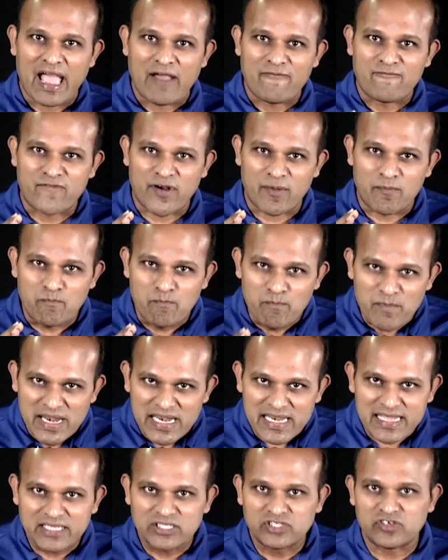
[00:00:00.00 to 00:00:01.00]
from
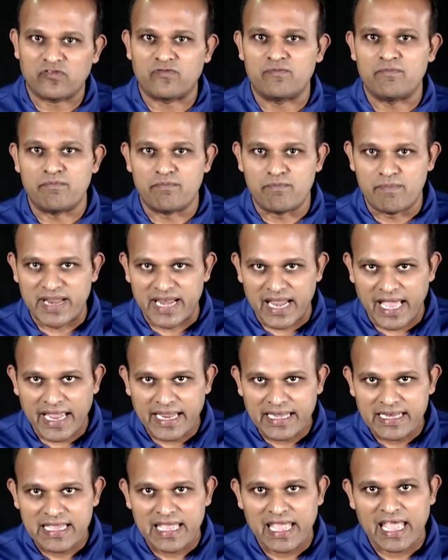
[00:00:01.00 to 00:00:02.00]
millions of
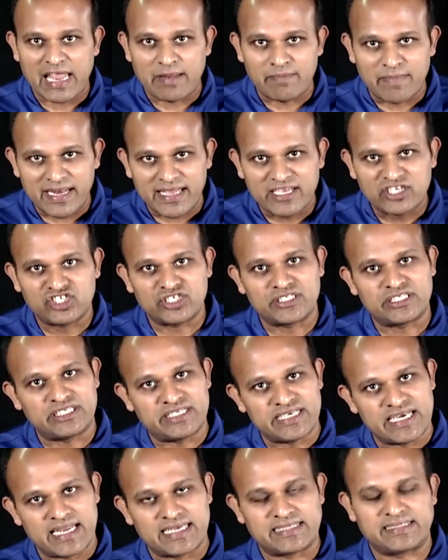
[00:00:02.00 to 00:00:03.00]
benign and malicious
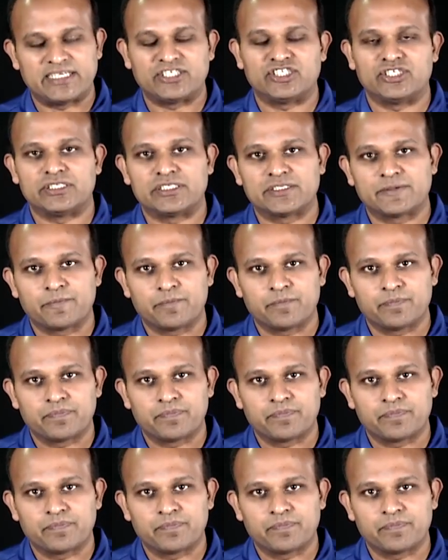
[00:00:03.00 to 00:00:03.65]
TLS sessions.